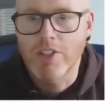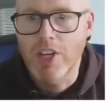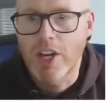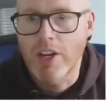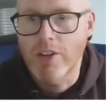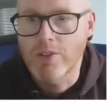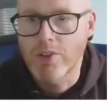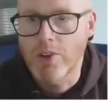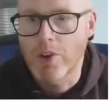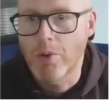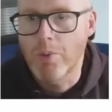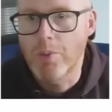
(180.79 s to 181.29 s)

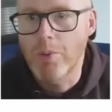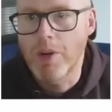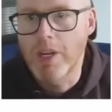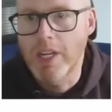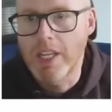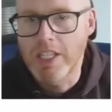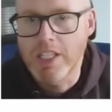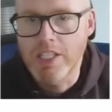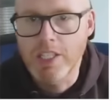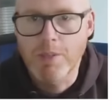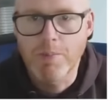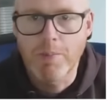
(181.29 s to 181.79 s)
household would
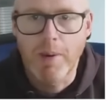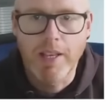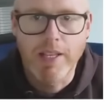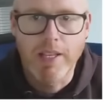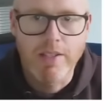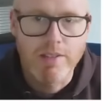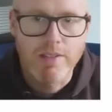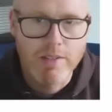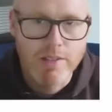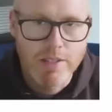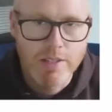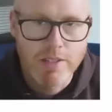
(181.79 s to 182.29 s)
need to
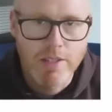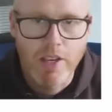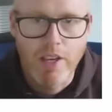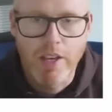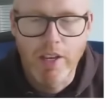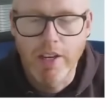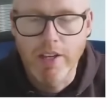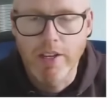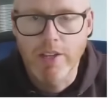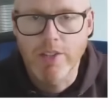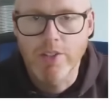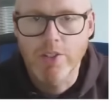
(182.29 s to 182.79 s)
spend
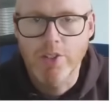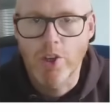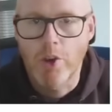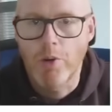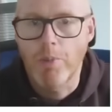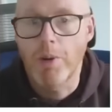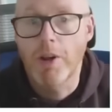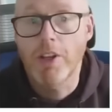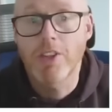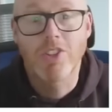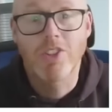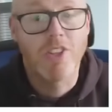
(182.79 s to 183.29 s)
so
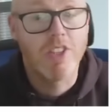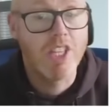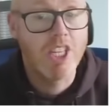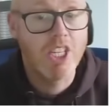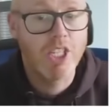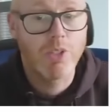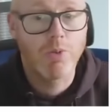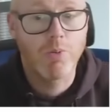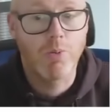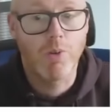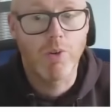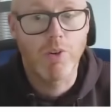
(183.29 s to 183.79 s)
much, and
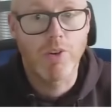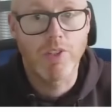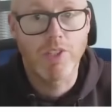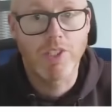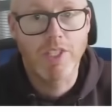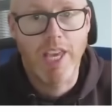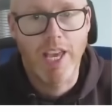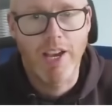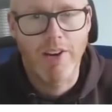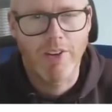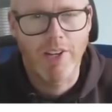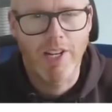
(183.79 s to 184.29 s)
this
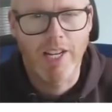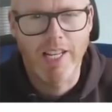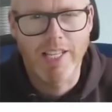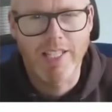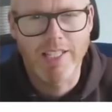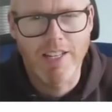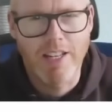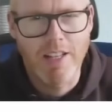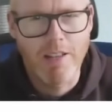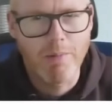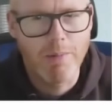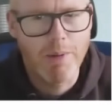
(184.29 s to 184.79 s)
was
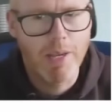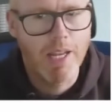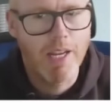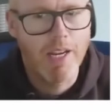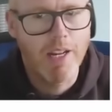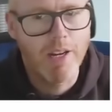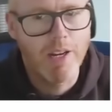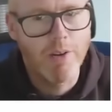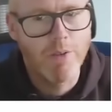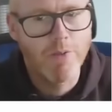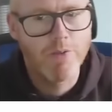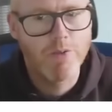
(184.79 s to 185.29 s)
calculated at the
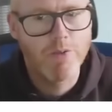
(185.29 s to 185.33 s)
beginning of